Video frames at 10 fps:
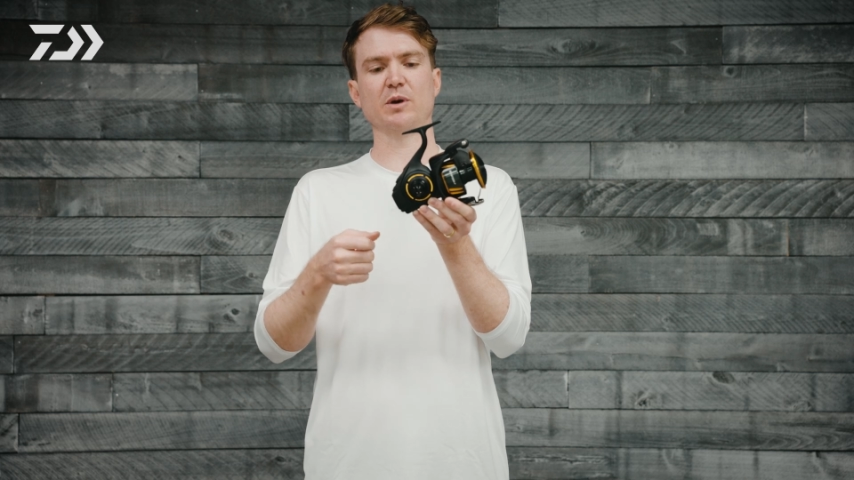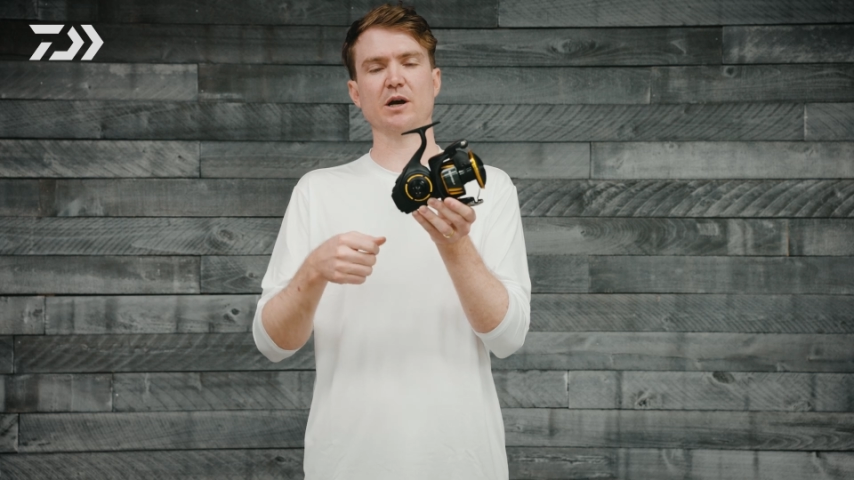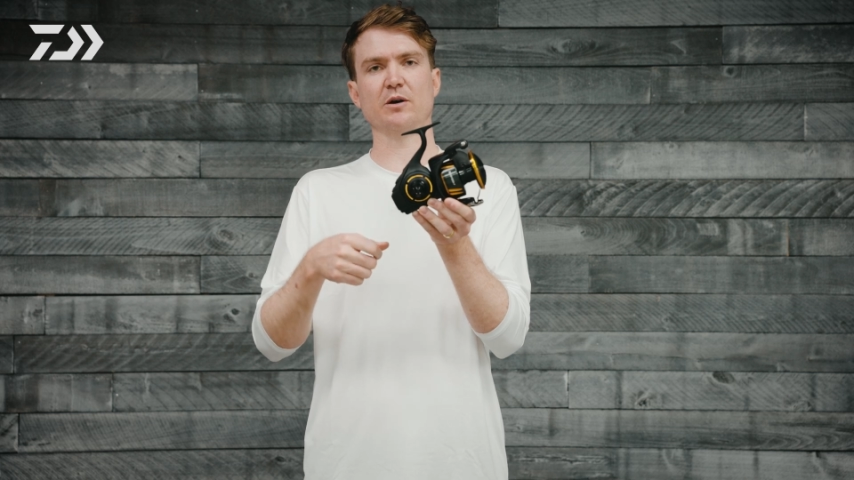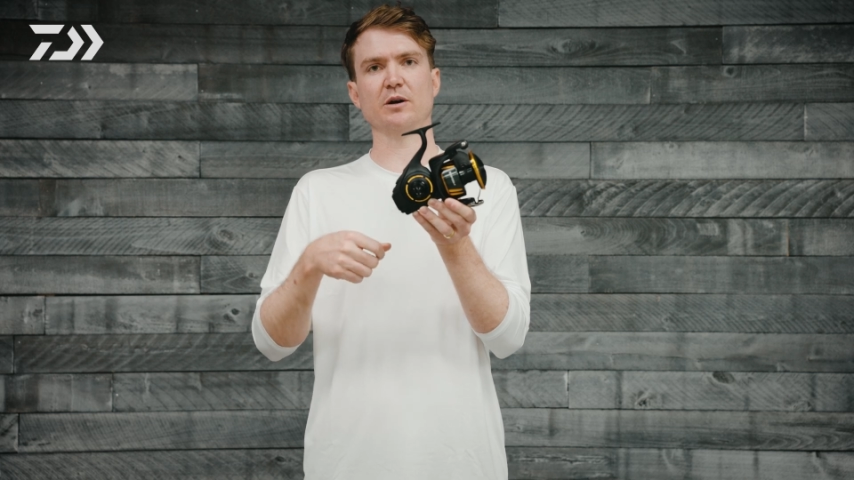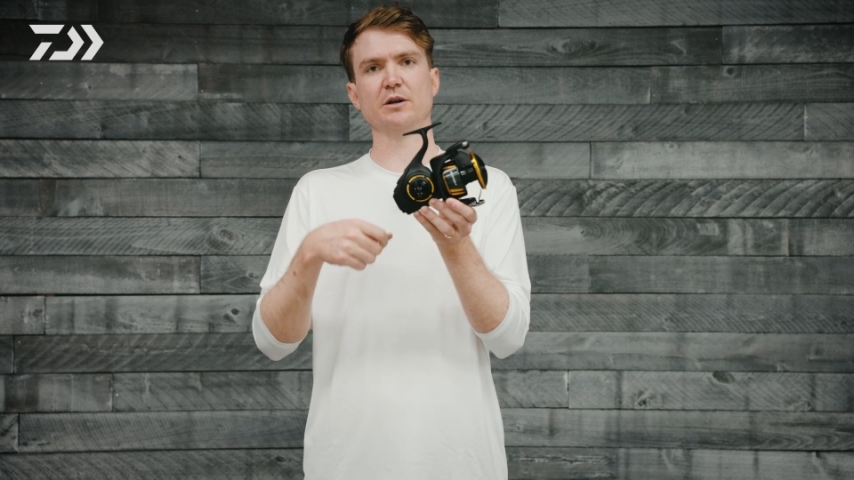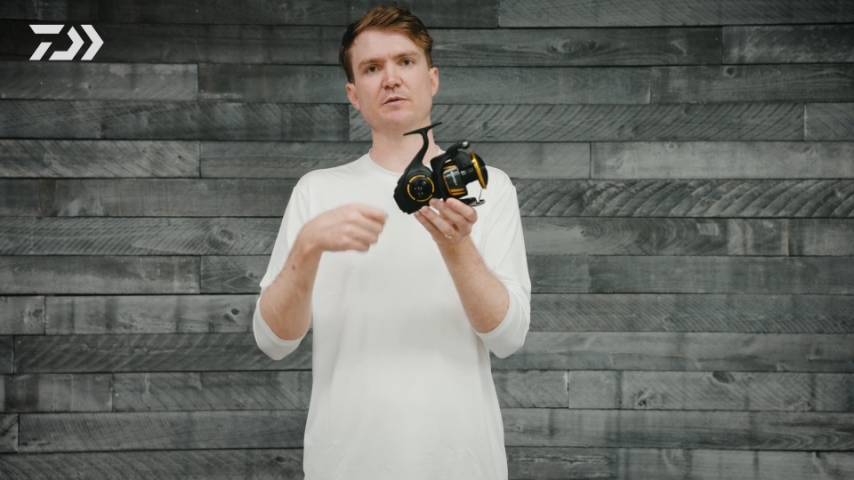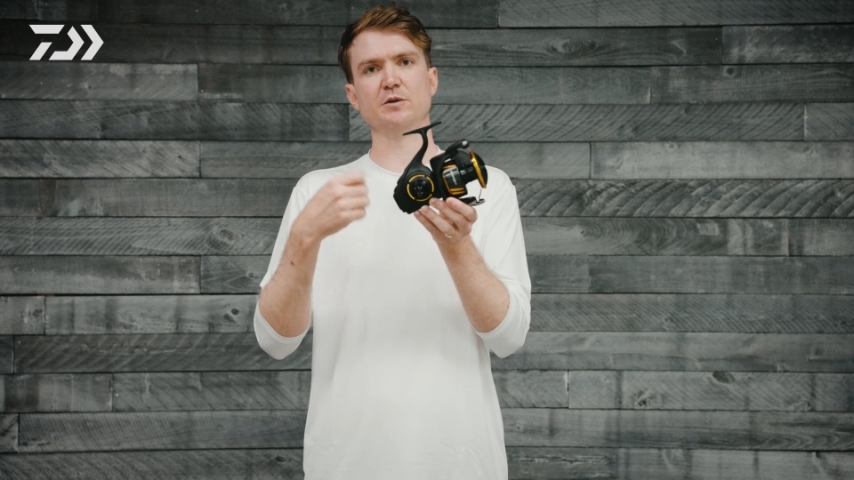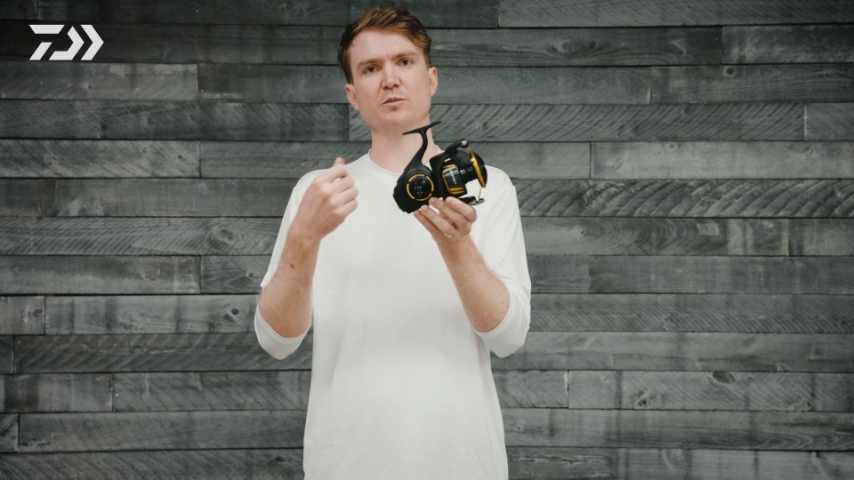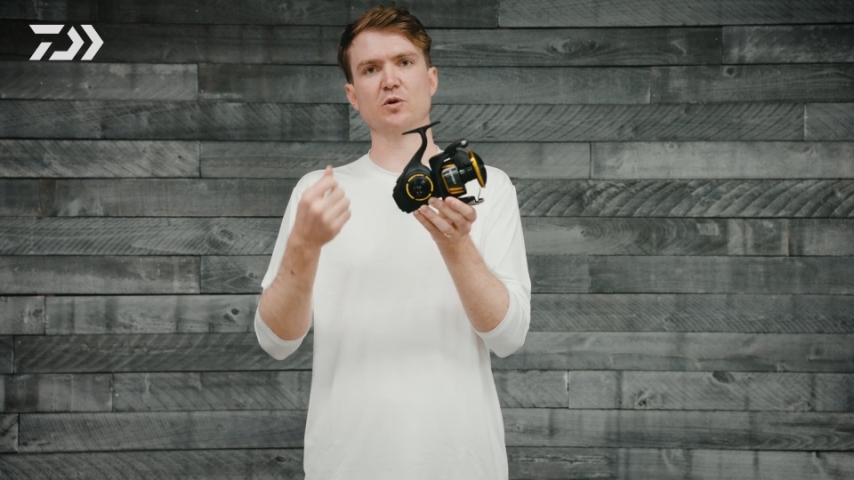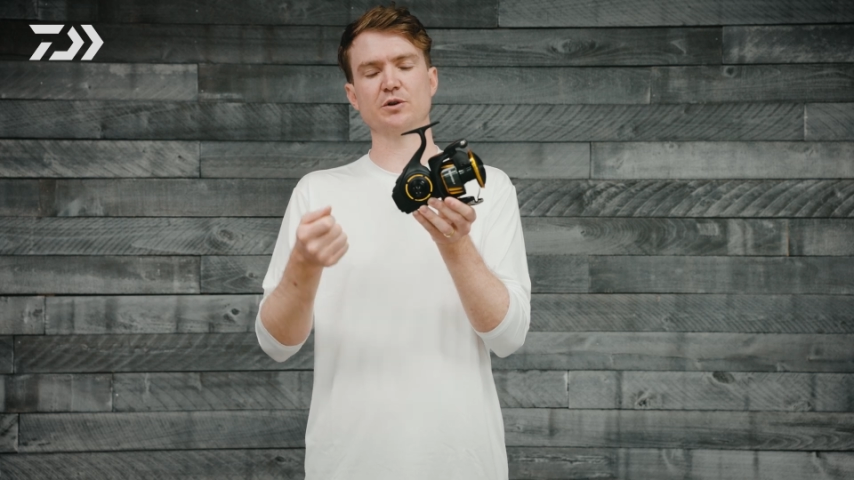power, gives
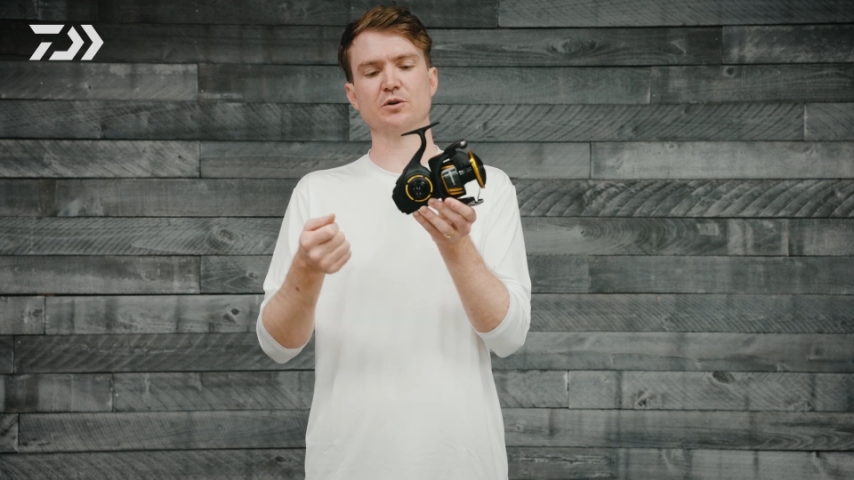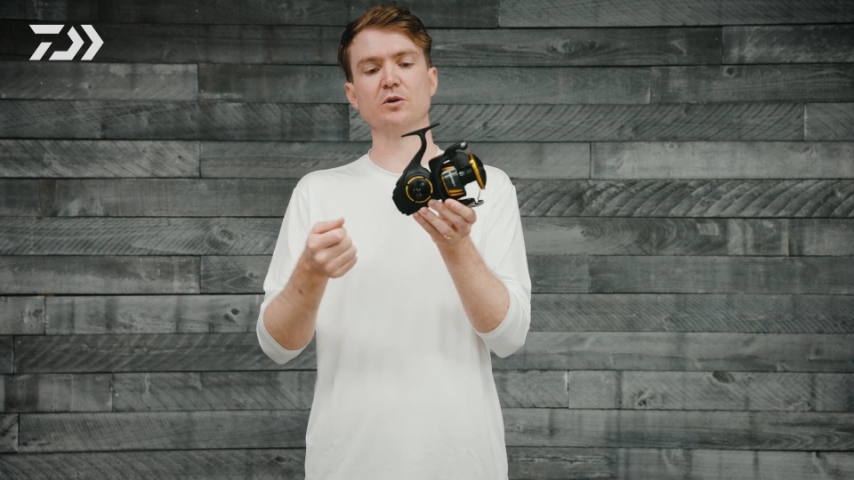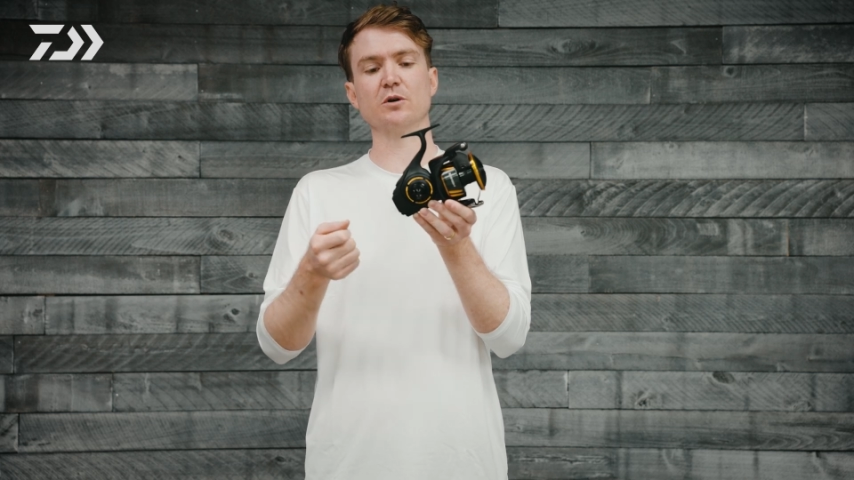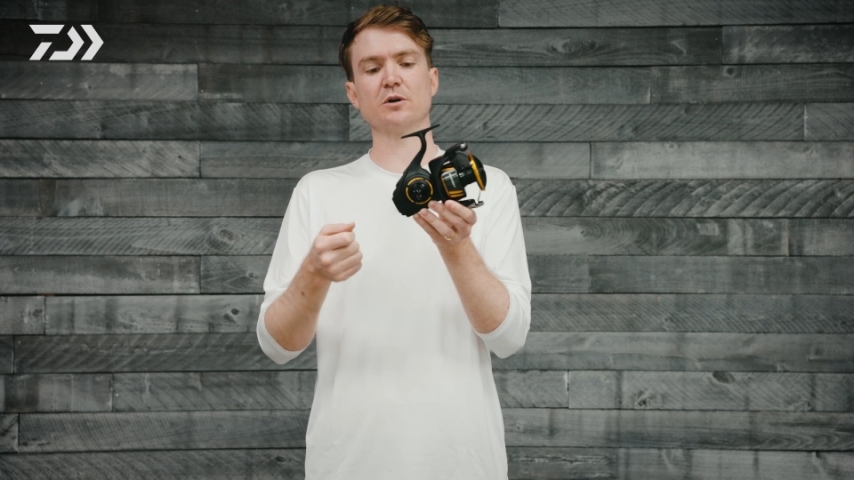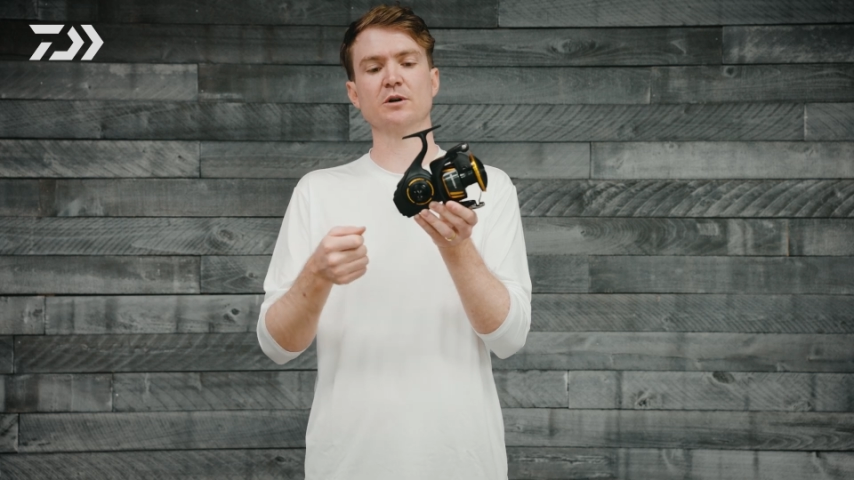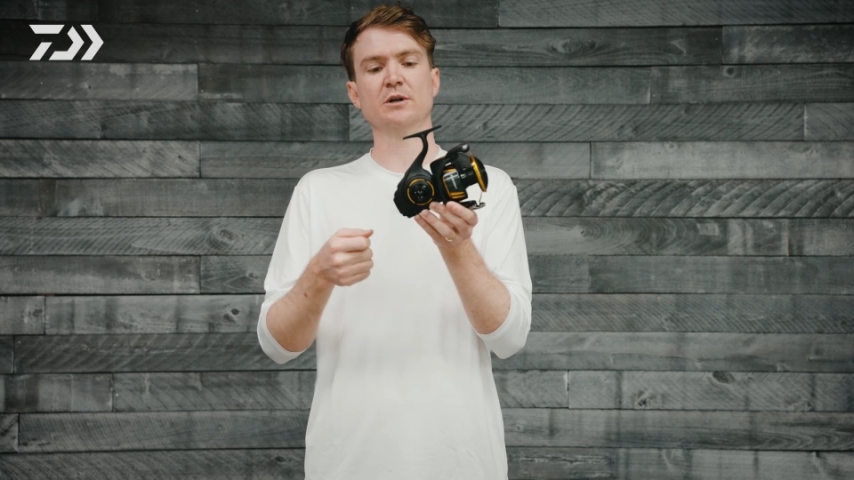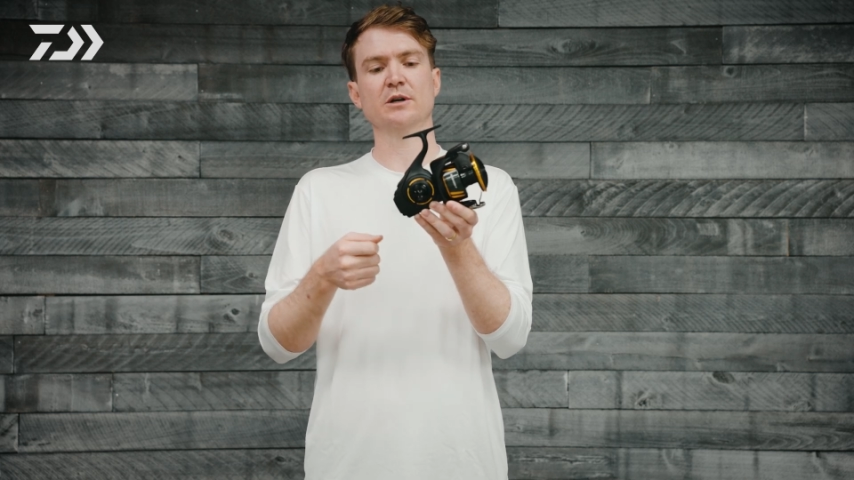you more torque.